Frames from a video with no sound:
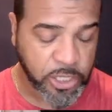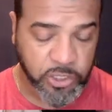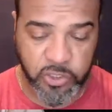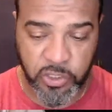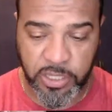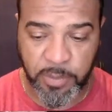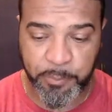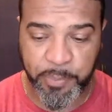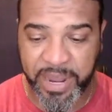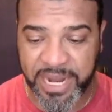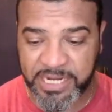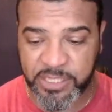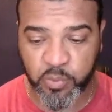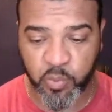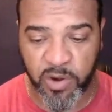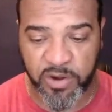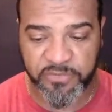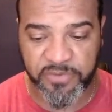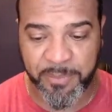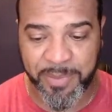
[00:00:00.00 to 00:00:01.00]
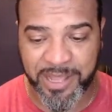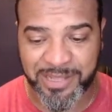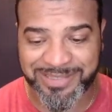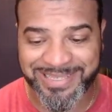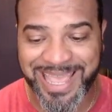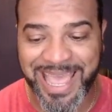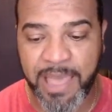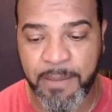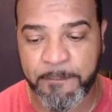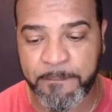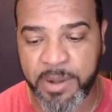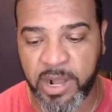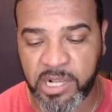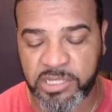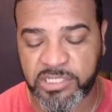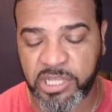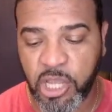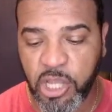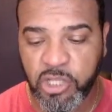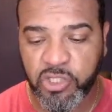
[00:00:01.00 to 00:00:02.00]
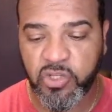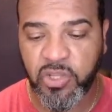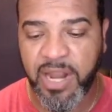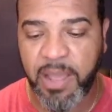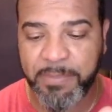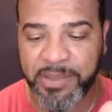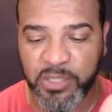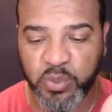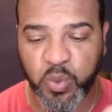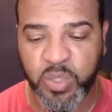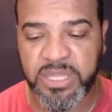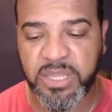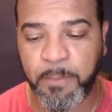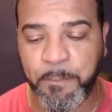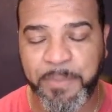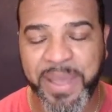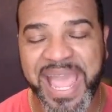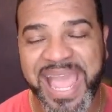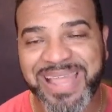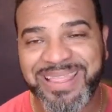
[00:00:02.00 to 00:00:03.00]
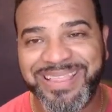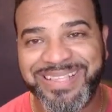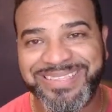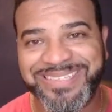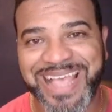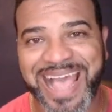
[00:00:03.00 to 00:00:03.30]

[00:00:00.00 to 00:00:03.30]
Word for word: So the pen is worth about 10 bucks. So now between the pen, the